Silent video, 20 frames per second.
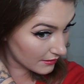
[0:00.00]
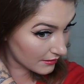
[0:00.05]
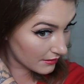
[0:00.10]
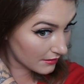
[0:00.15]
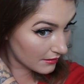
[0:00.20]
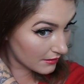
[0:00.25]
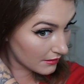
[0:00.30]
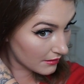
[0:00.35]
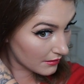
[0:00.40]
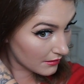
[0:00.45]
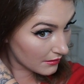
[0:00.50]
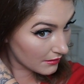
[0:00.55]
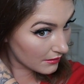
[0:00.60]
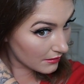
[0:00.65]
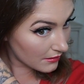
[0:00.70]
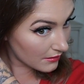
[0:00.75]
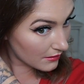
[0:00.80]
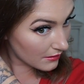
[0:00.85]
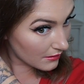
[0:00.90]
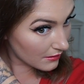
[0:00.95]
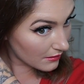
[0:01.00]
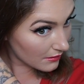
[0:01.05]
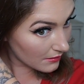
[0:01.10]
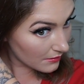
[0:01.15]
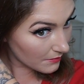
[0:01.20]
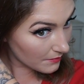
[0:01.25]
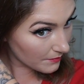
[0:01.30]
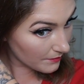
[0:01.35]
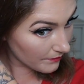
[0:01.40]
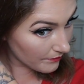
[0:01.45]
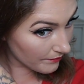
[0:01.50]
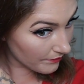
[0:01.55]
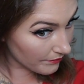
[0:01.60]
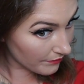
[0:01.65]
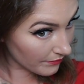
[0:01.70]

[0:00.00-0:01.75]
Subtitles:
[no speech]